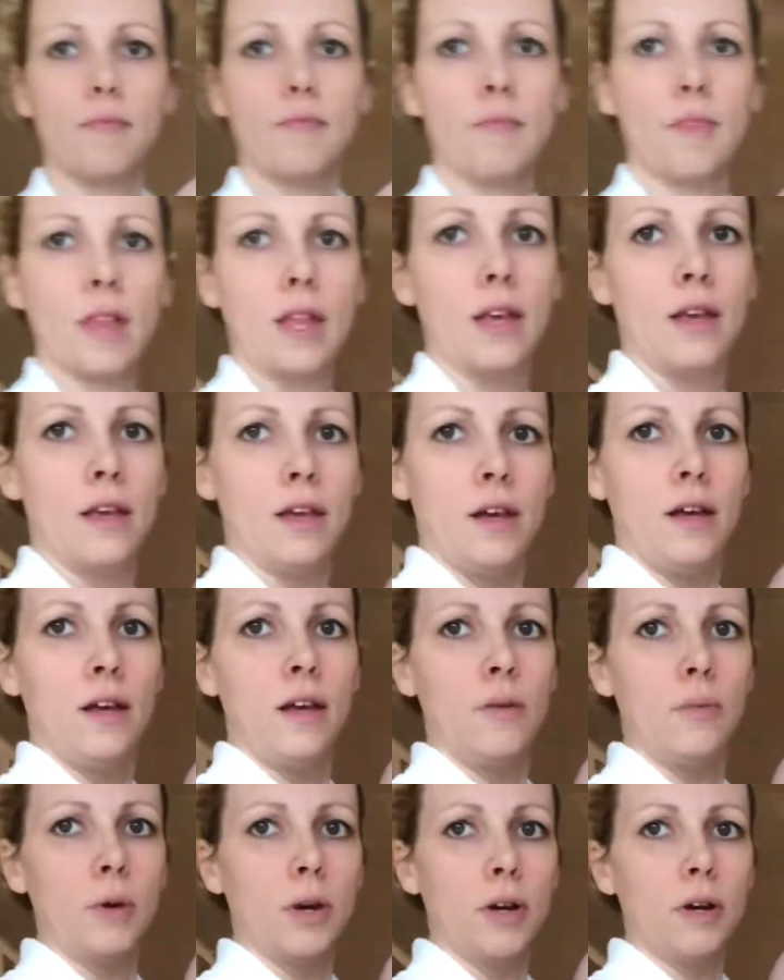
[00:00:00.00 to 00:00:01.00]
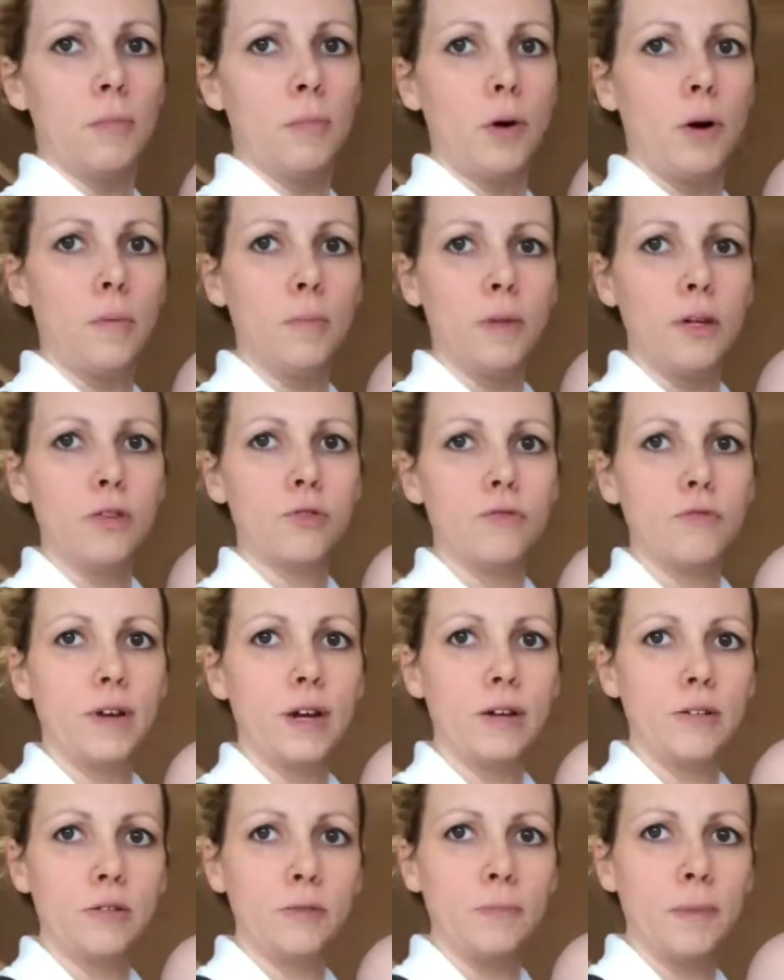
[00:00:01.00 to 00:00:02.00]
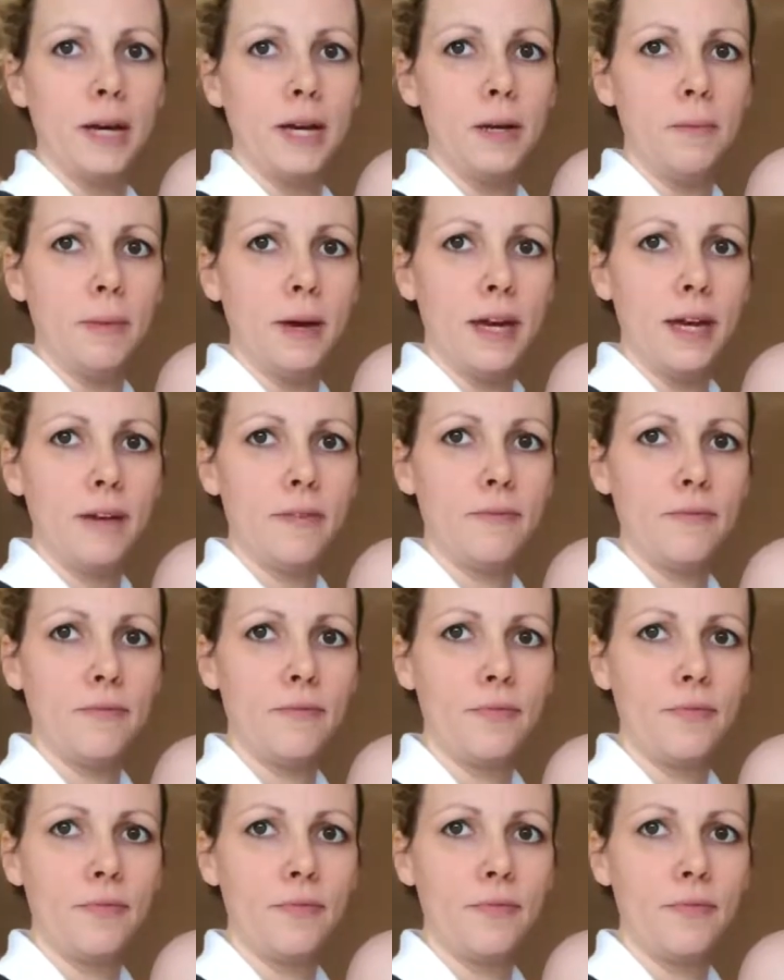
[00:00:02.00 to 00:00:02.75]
I'm going to pop this round baby